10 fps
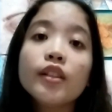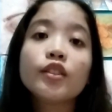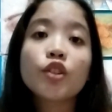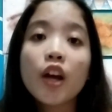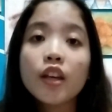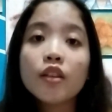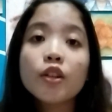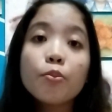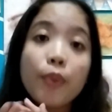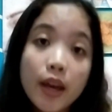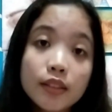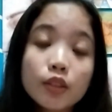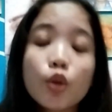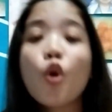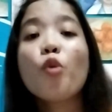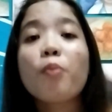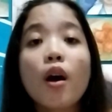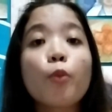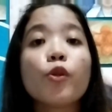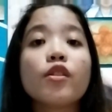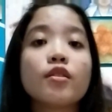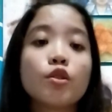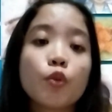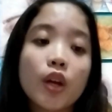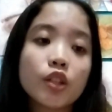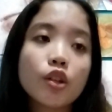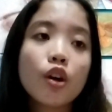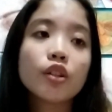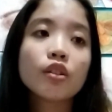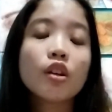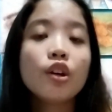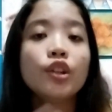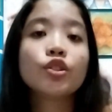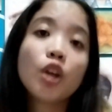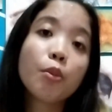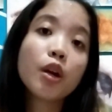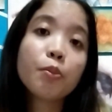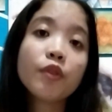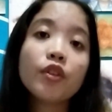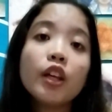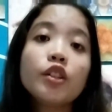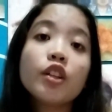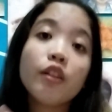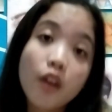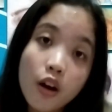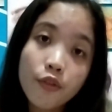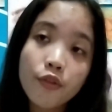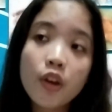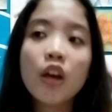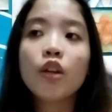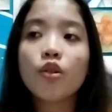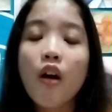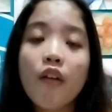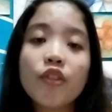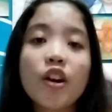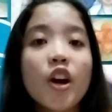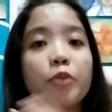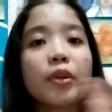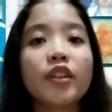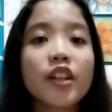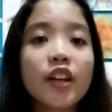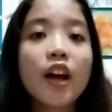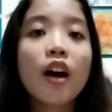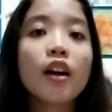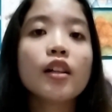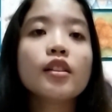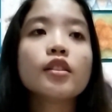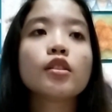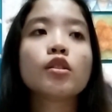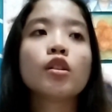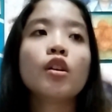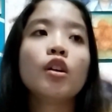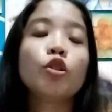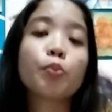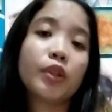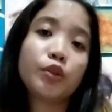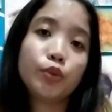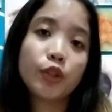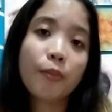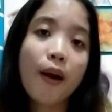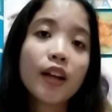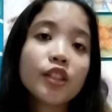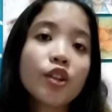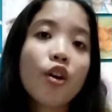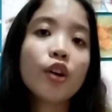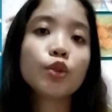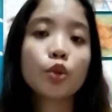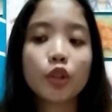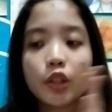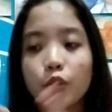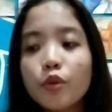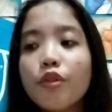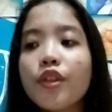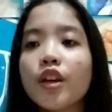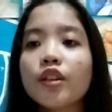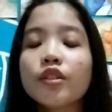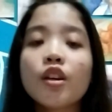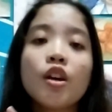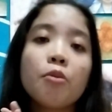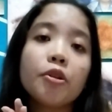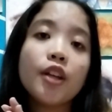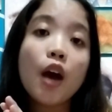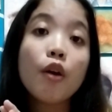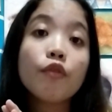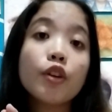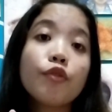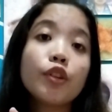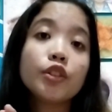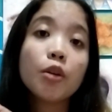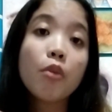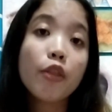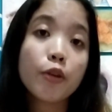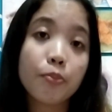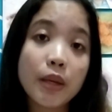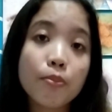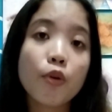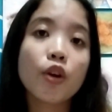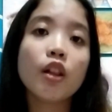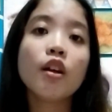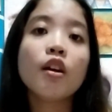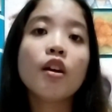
is trying their best to cope up with the situation. Some are privileged enough to have their art materials, to pursue their passion, to learn new things. But however, for some other people,